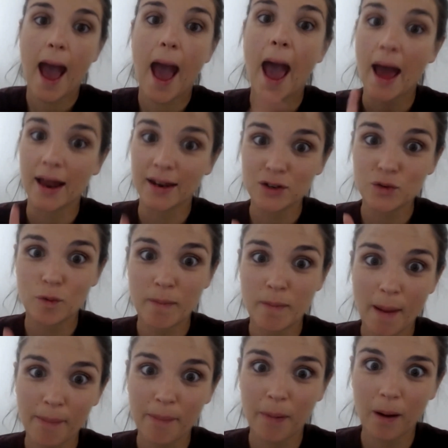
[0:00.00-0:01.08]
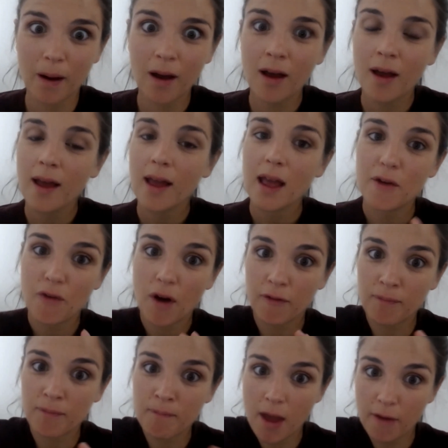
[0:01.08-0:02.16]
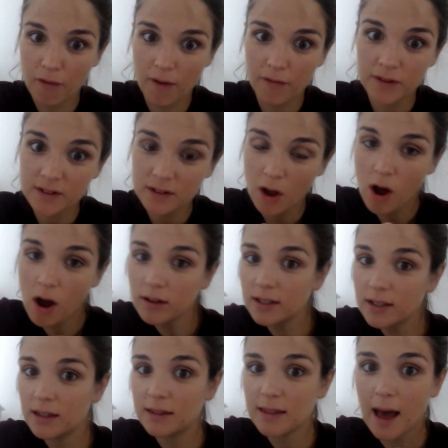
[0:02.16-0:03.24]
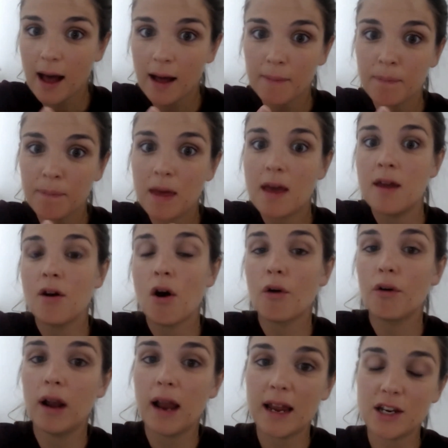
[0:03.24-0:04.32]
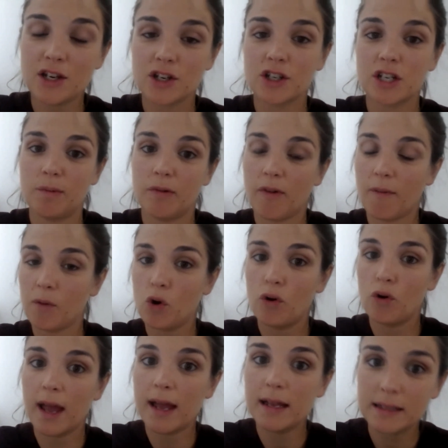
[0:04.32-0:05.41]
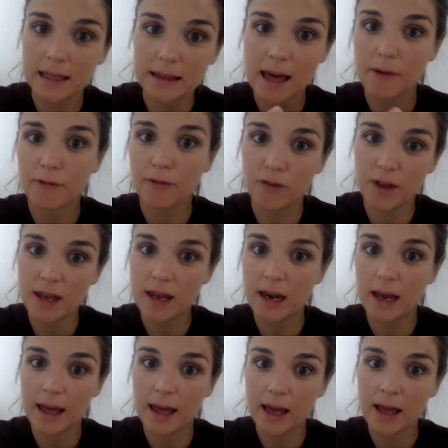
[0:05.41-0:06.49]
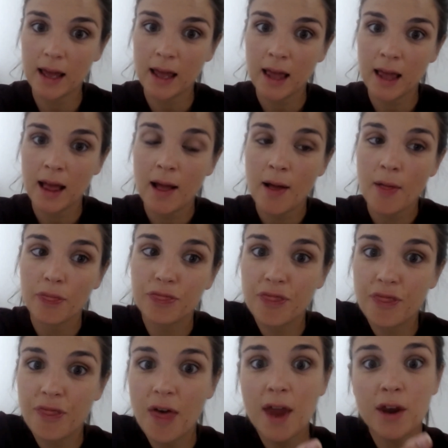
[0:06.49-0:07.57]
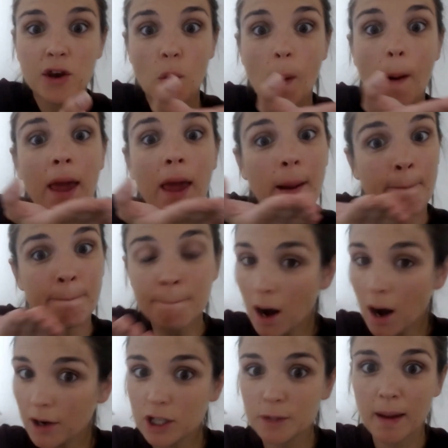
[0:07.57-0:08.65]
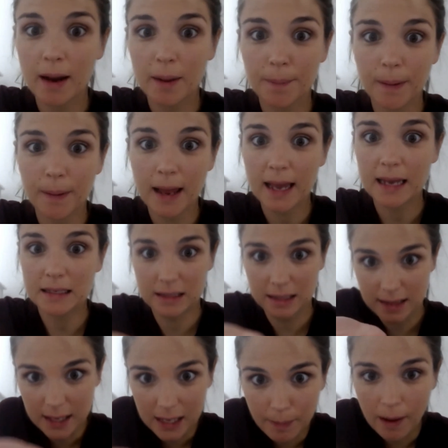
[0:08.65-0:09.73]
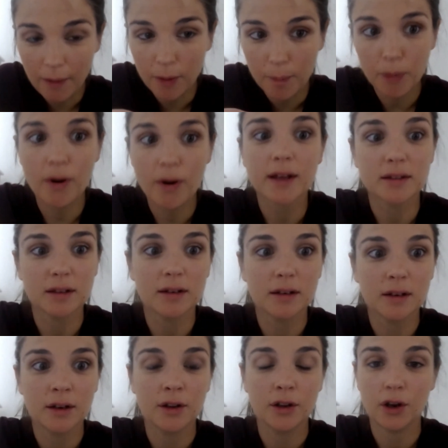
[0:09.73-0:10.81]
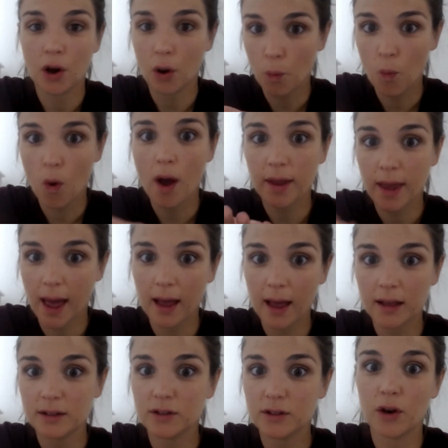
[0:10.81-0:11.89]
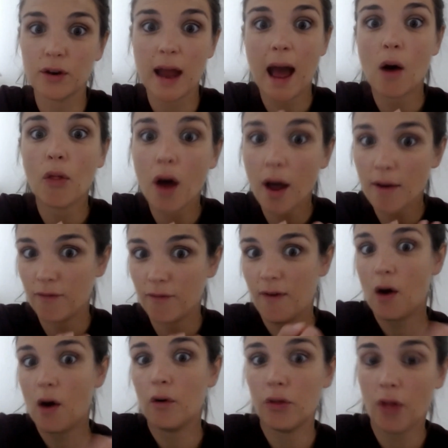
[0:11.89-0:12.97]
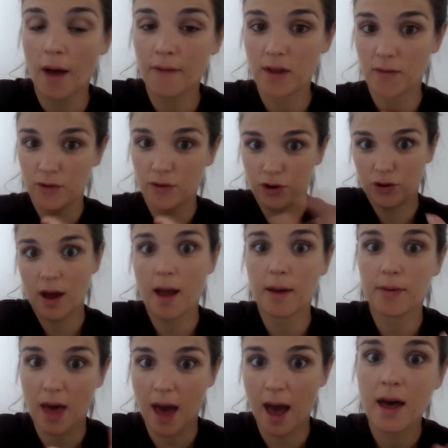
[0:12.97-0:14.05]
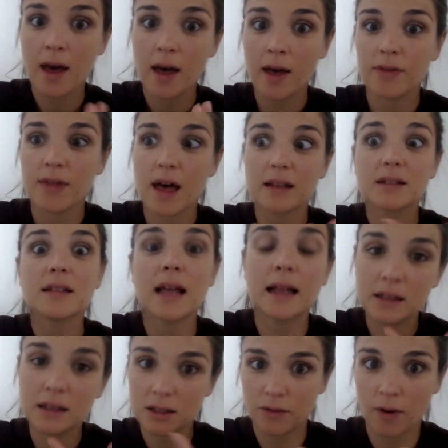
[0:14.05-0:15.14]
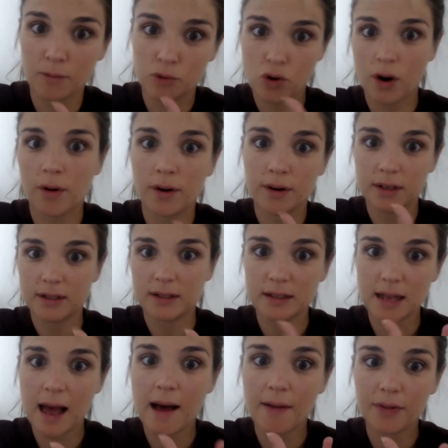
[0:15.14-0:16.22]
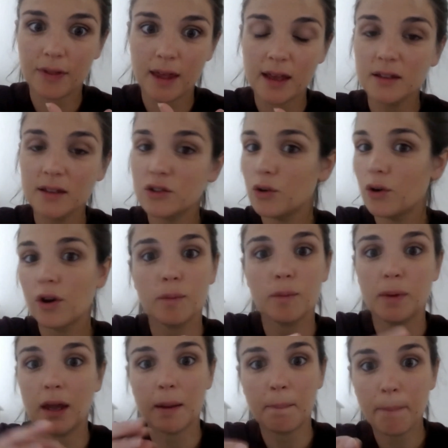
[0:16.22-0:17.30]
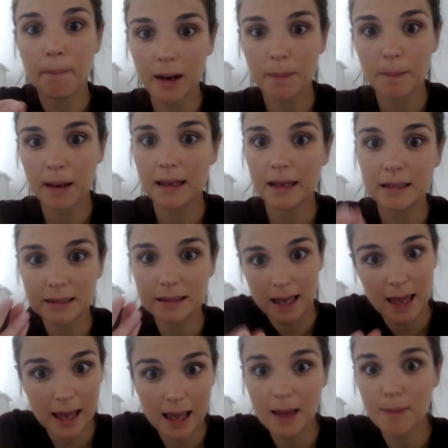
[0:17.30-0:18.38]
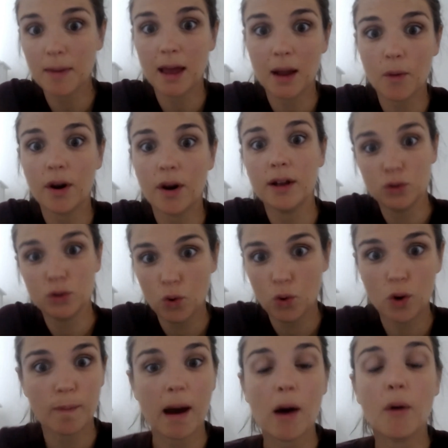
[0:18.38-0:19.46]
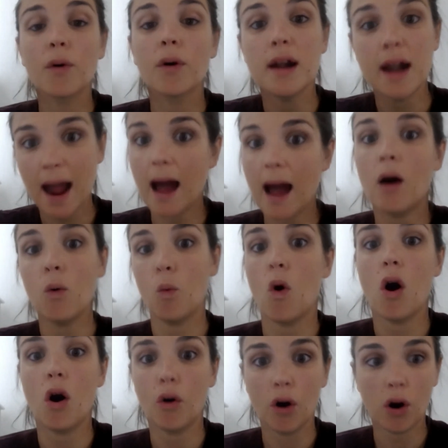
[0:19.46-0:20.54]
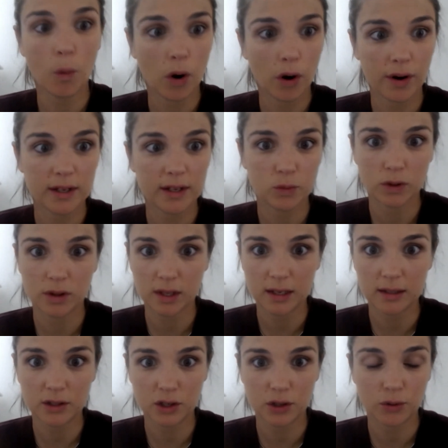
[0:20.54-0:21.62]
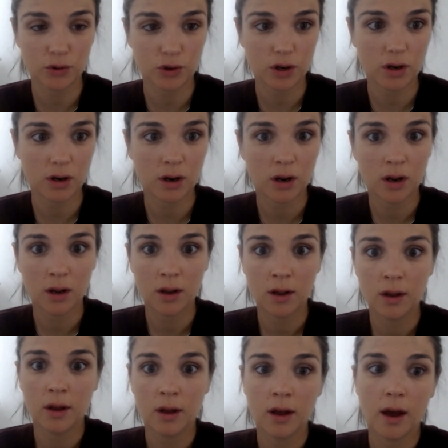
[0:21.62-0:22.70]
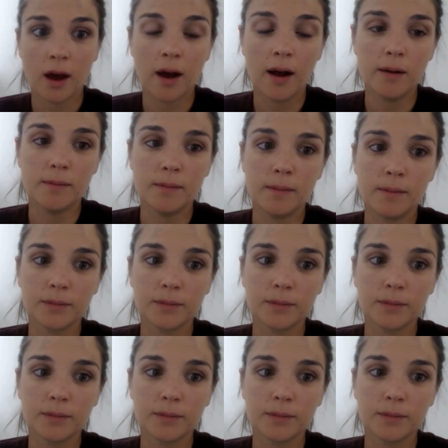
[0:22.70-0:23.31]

And remember, if I've if I've started that bit in our relationship, if I'm creating that feeling, then you're in a much better place to think about the present you know what okay so now that i felt i've given you that that that sense of i'm trying to understand this you're going to be in a better place to hear me when i talk about now what are our worries with these children um,